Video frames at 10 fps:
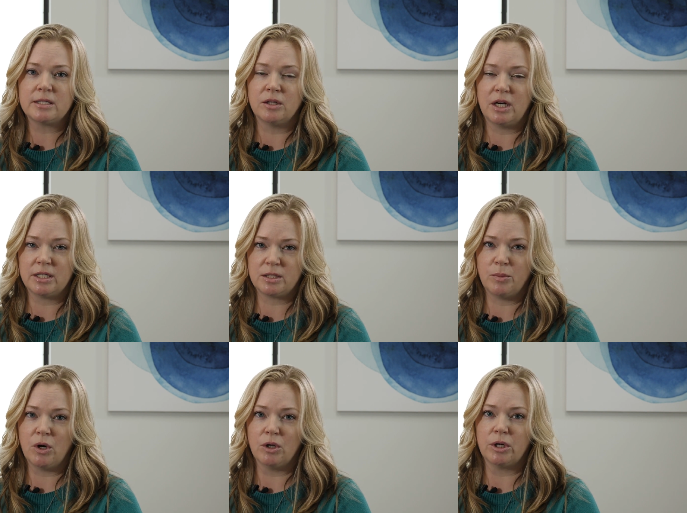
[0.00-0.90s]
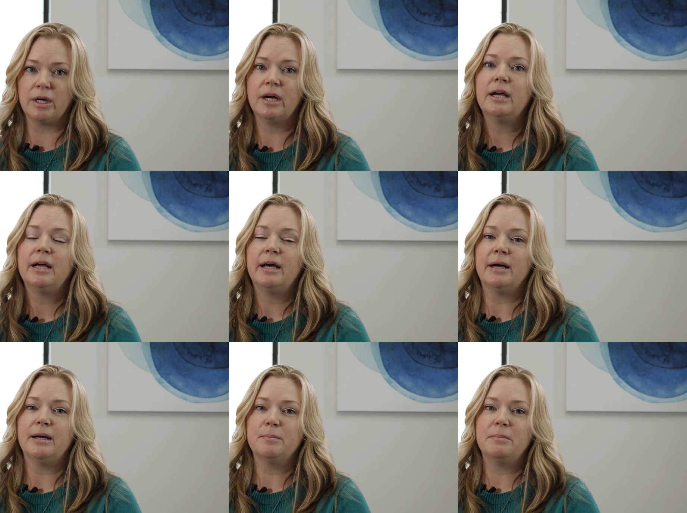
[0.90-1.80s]
is a lot smaller,
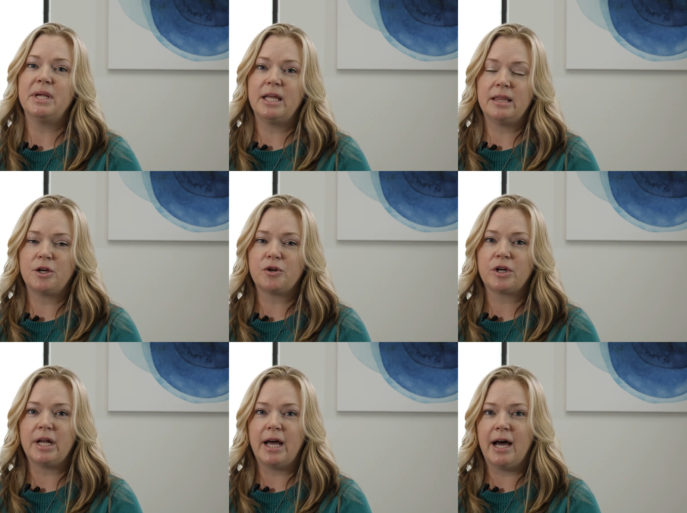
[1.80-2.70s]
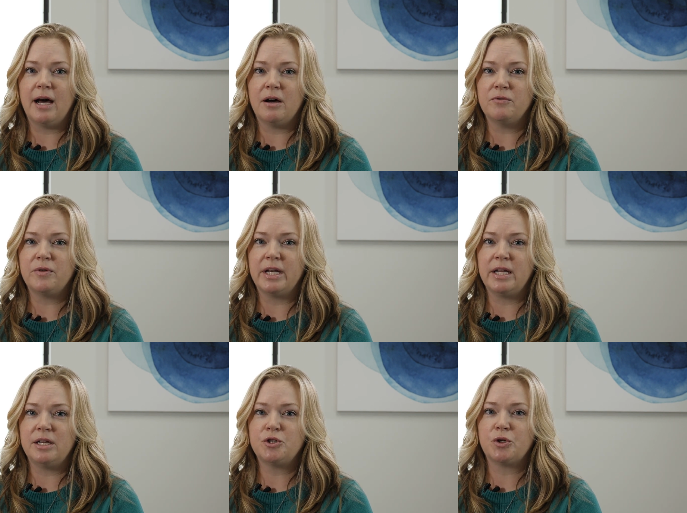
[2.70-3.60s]
um, meaning that you're gonna have
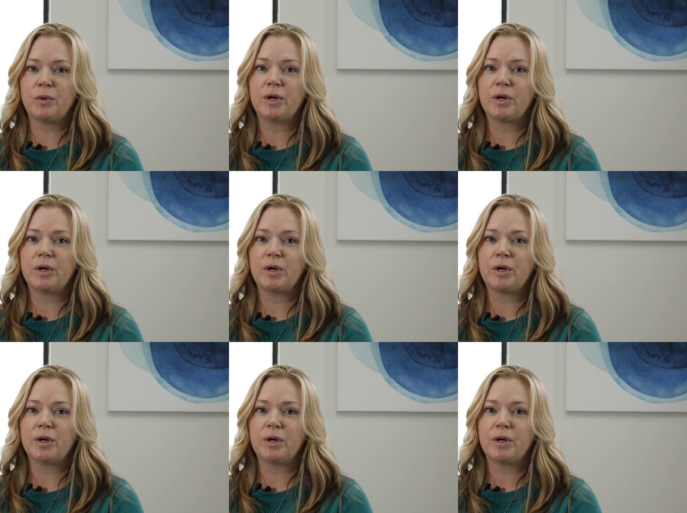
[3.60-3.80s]
an easier